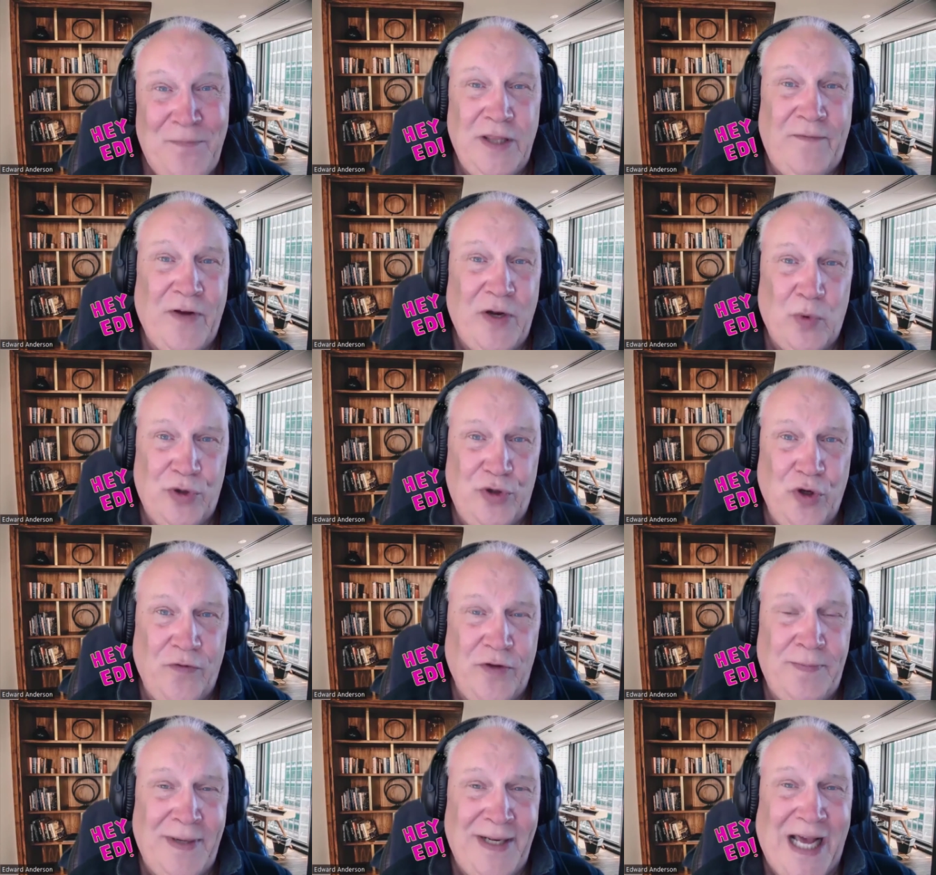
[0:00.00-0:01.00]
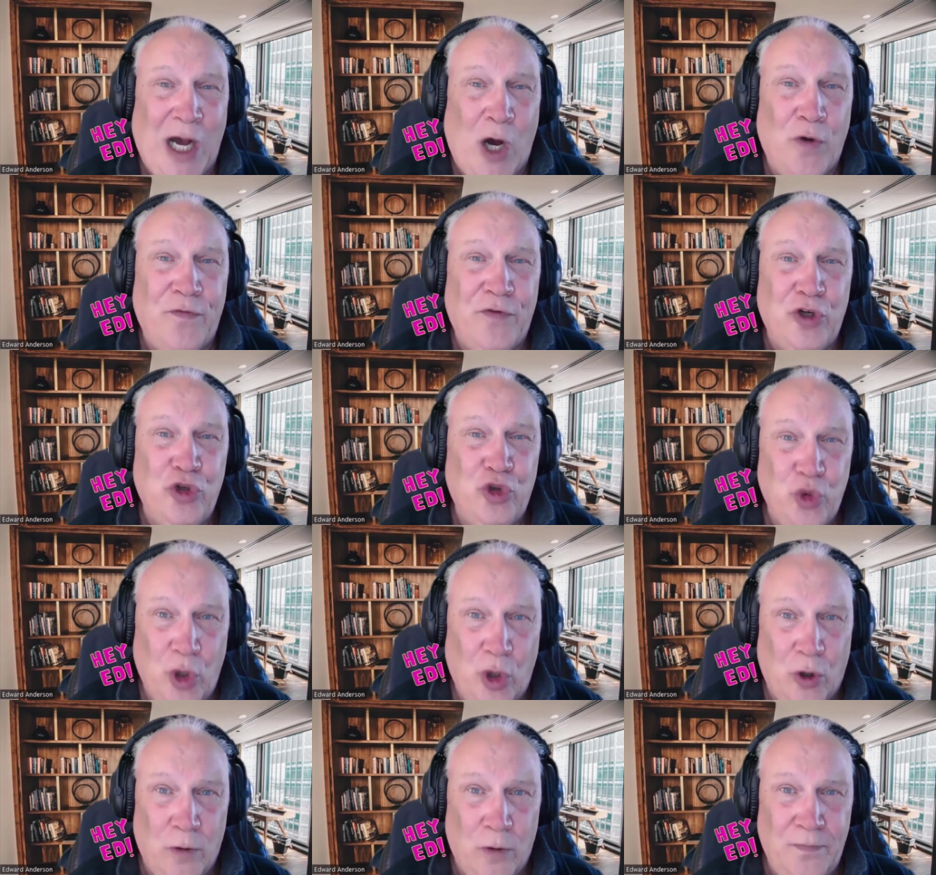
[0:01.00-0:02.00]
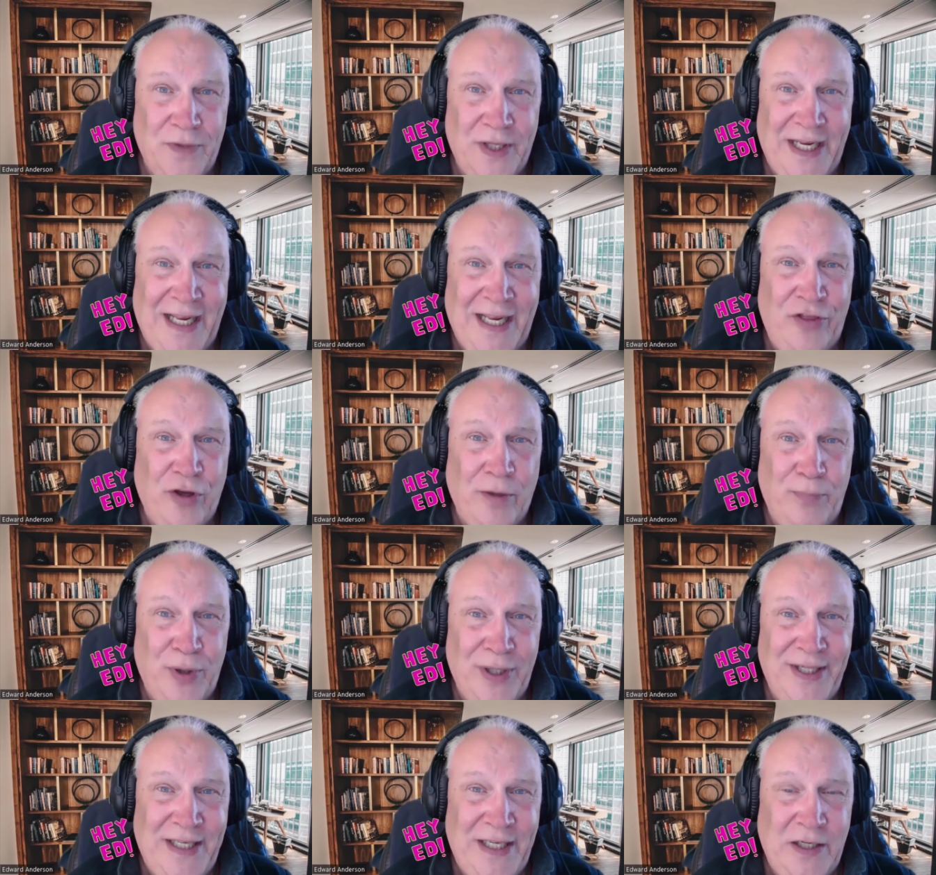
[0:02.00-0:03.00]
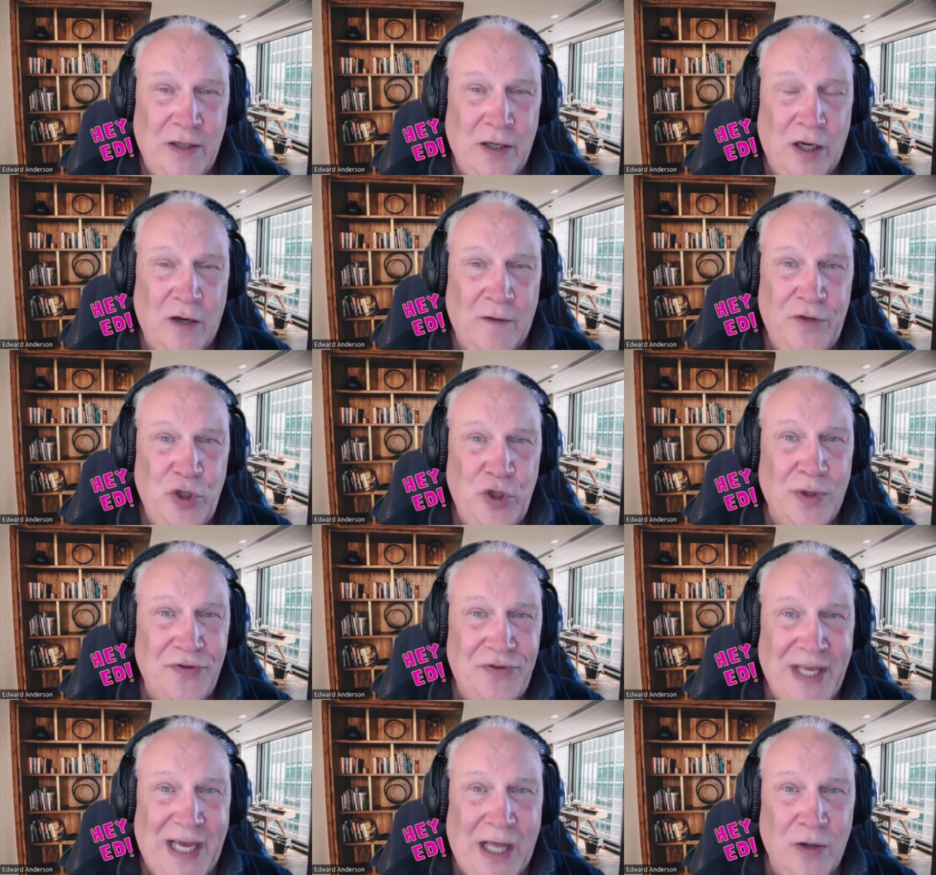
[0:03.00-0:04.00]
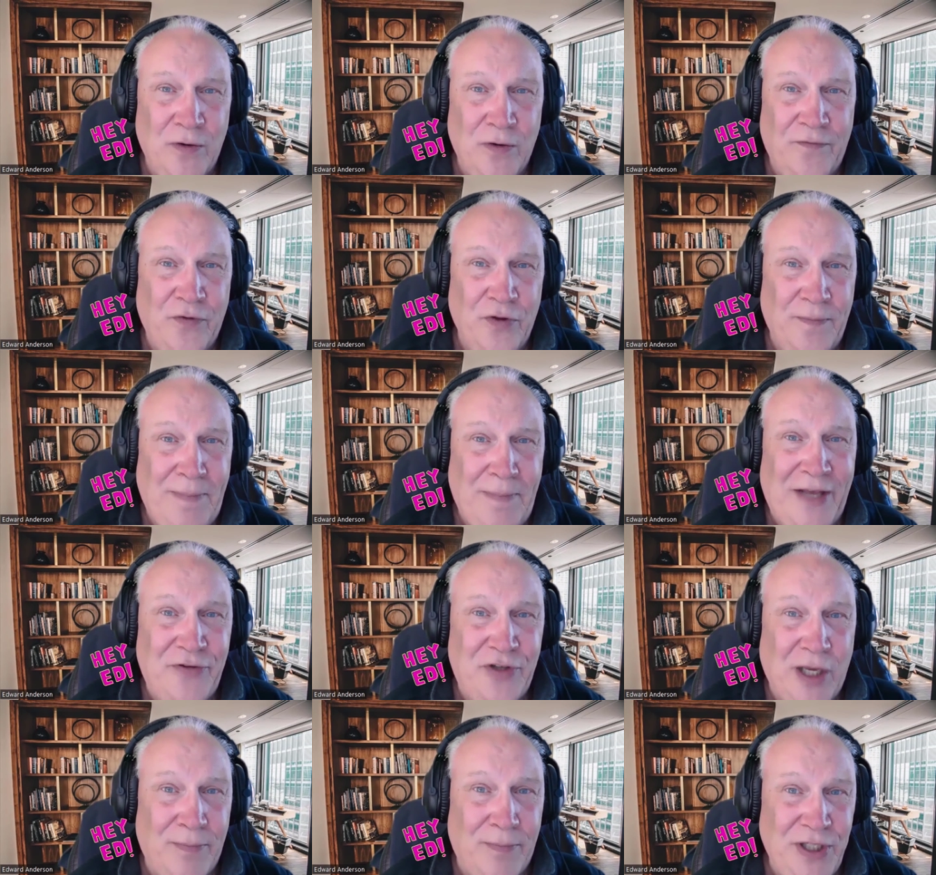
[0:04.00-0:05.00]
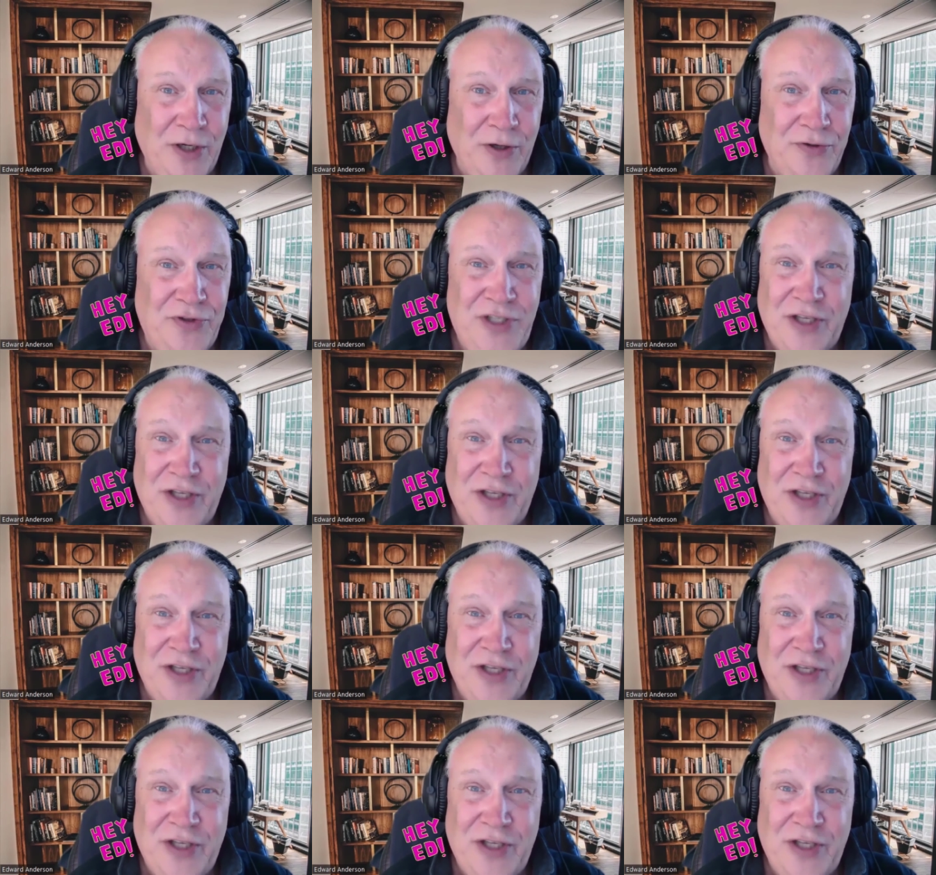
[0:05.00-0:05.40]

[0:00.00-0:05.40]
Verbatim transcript: The Federal Reserve has been out of control in their printing of the US dollar for the past couple of years.